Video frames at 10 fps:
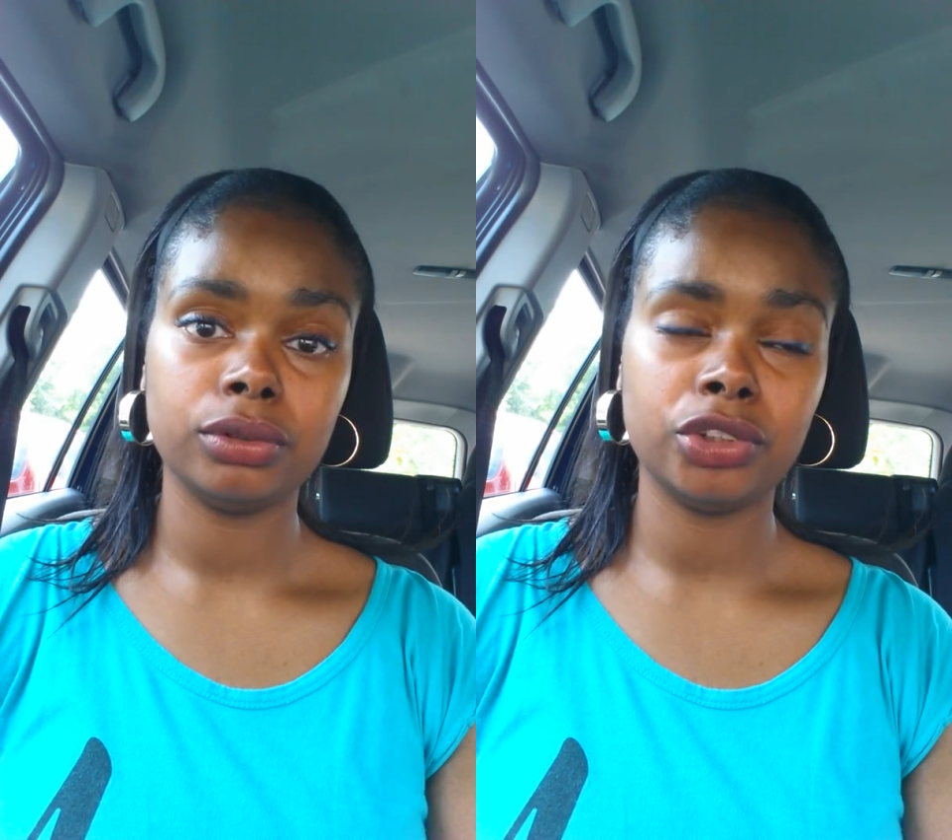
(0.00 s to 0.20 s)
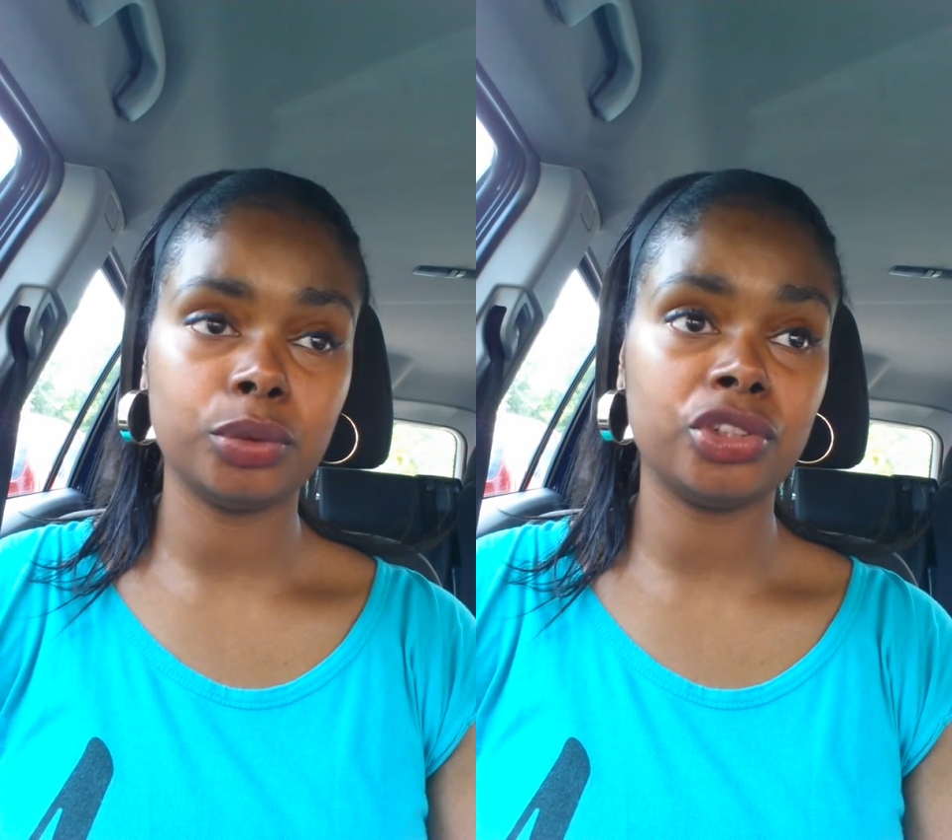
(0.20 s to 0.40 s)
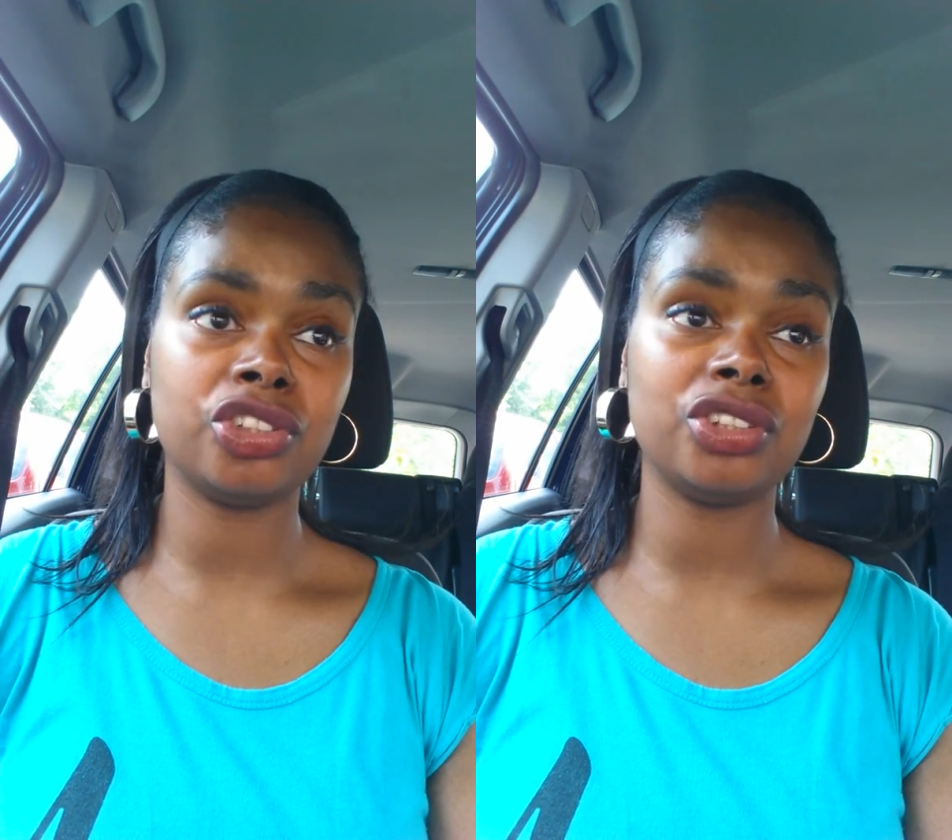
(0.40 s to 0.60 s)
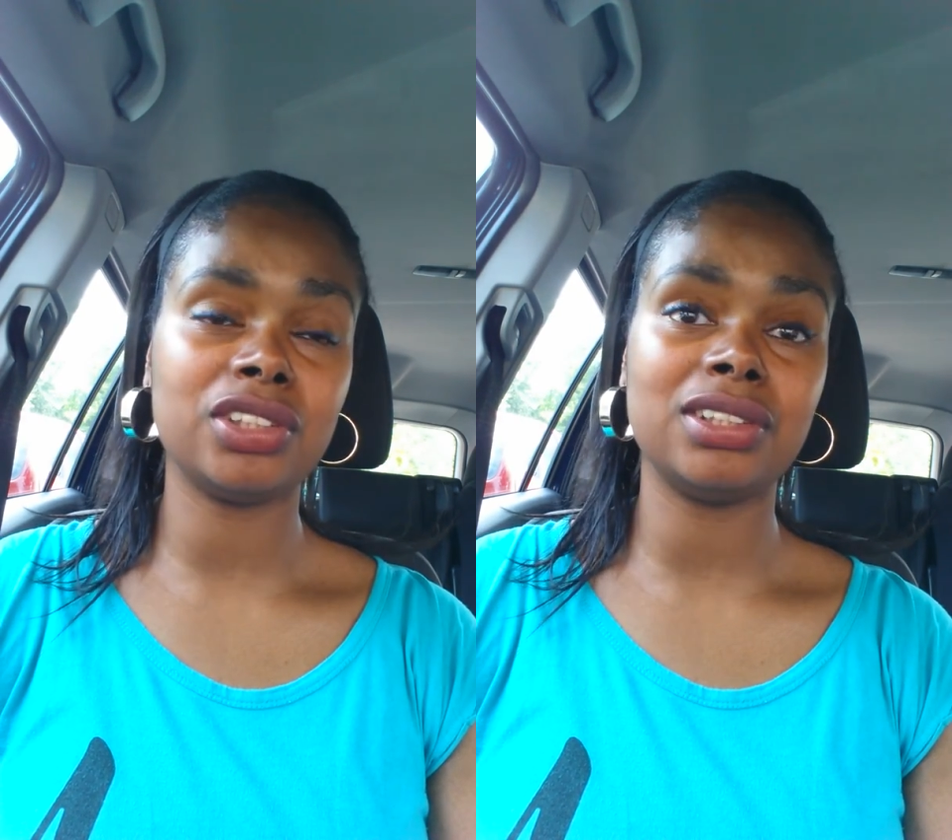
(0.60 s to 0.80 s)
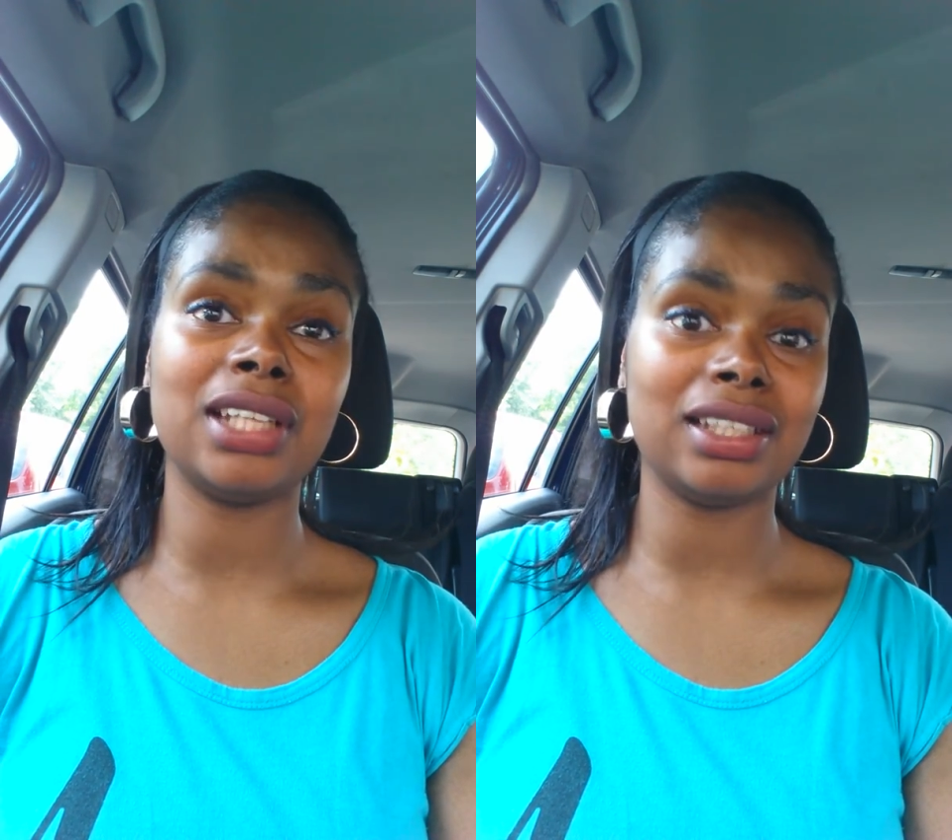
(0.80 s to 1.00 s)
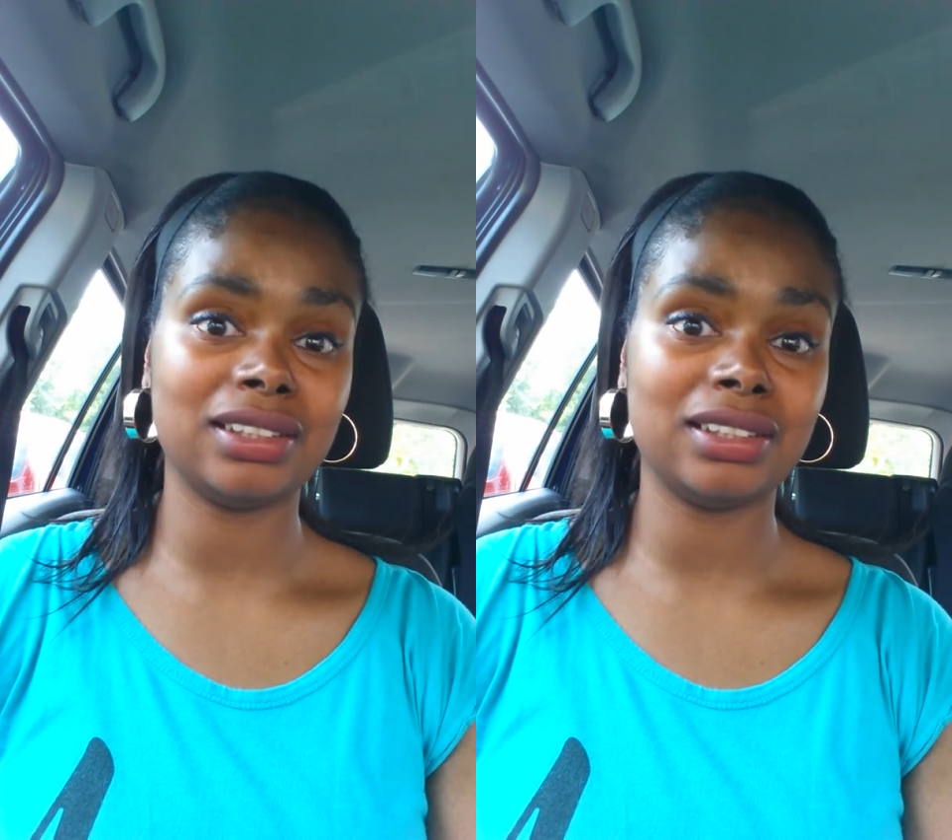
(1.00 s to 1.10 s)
She was just that